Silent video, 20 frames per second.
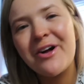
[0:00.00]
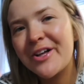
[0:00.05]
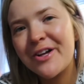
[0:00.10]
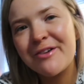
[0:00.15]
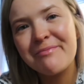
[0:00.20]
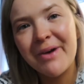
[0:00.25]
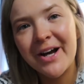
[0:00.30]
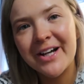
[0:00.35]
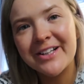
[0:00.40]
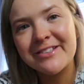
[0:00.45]

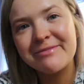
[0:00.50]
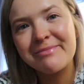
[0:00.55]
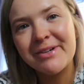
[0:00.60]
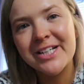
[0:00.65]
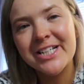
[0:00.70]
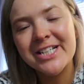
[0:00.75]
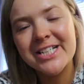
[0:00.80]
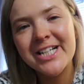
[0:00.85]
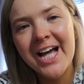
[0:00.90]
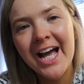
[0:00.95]
welcome back to
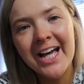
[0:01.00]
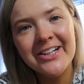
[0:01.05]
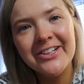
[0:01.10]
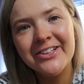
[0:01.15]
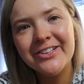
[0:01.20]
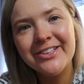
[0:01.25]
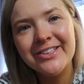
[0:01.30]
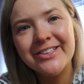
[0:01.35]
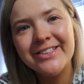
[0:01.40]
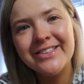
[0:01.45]
my
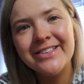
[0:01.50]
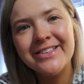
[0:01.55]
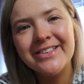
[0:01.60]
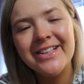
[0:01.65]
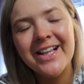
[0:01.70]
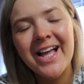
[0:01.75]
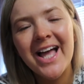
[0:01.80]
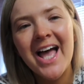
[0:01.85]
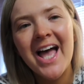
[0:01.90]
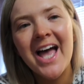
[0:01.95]

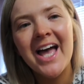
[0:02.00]
channel.